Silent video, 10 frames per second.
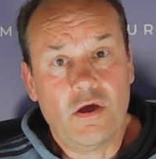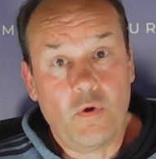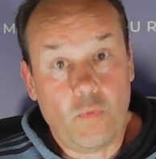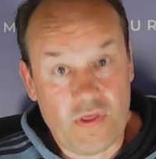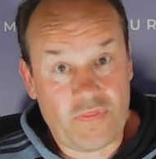
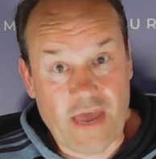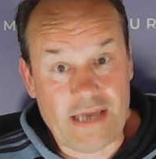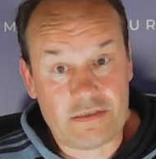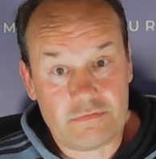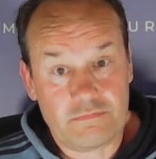With
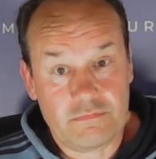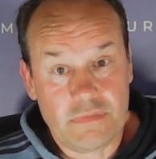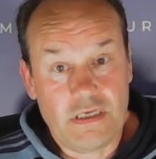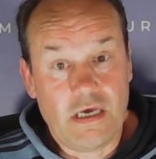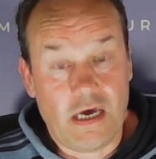that,
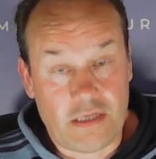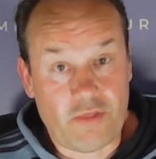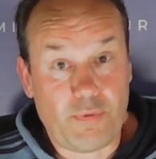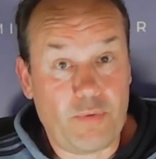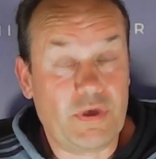another
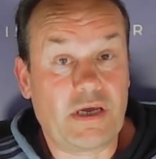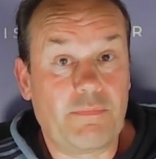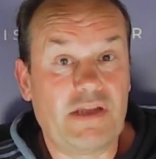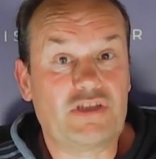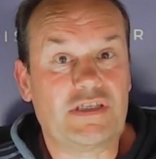point we can
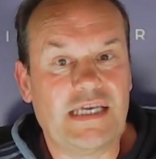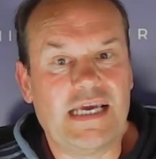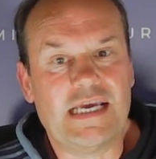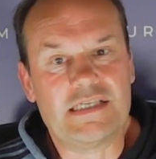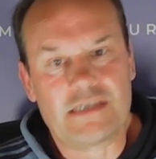mention
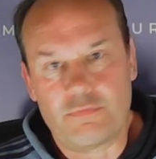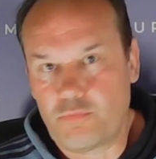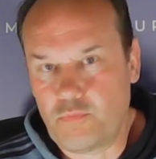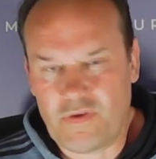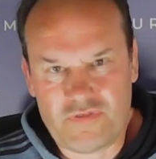is,
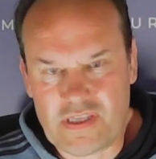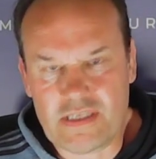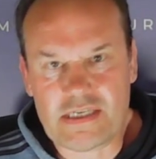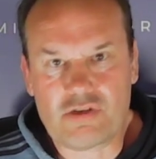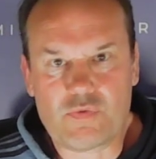and we've seen
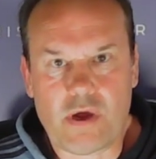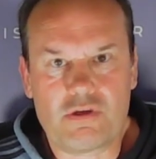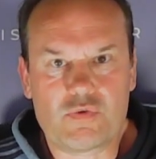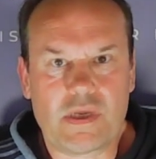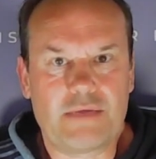this elsewhere
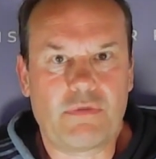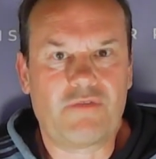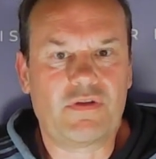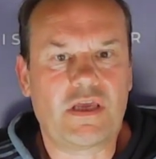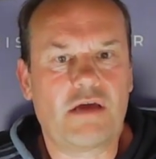as well in my
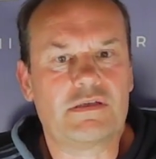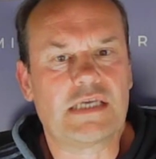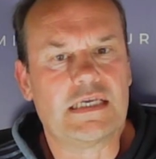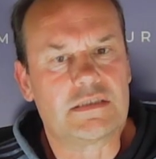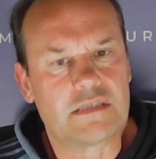videos,
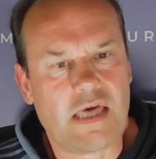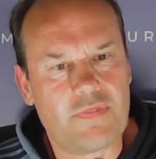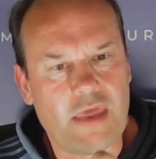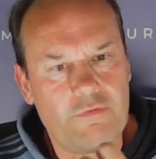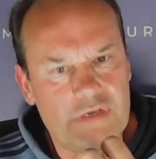is that
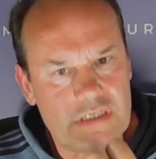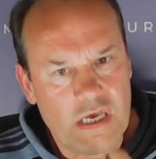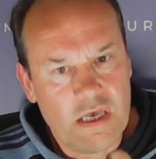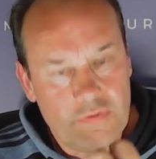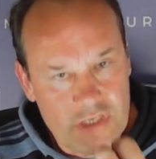there is
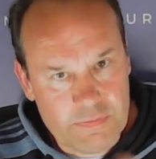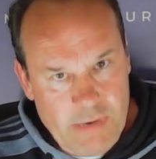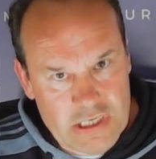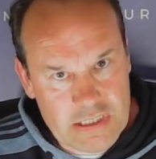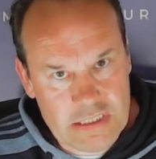the
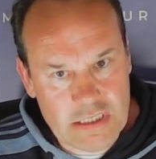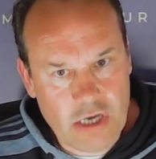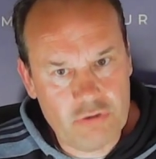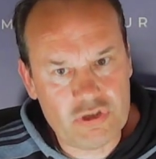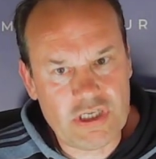specialist
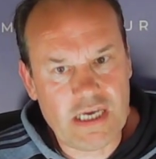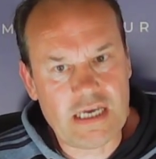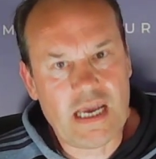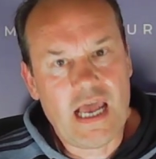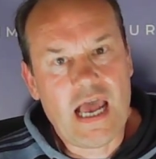
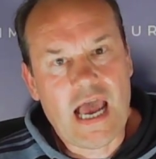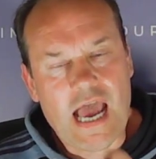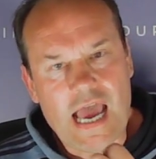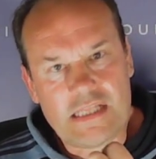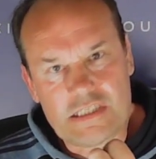coaching
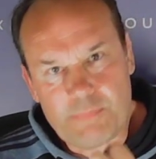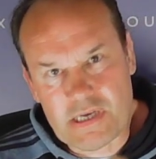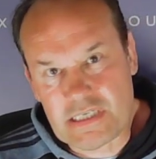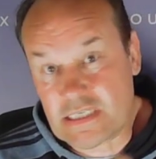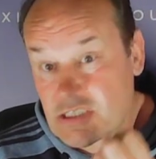and
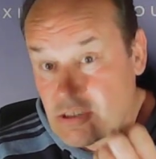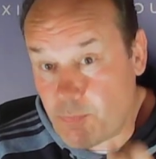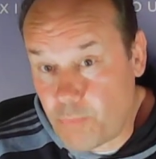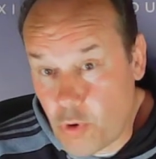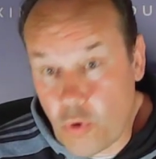specialist
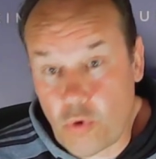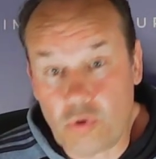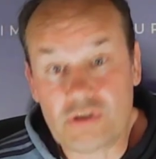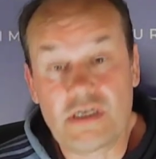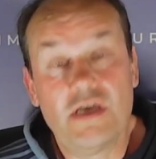
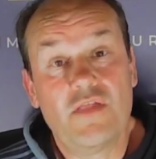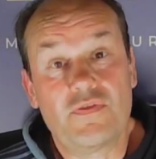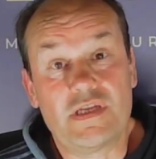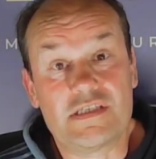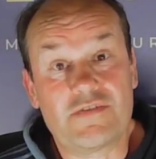support that is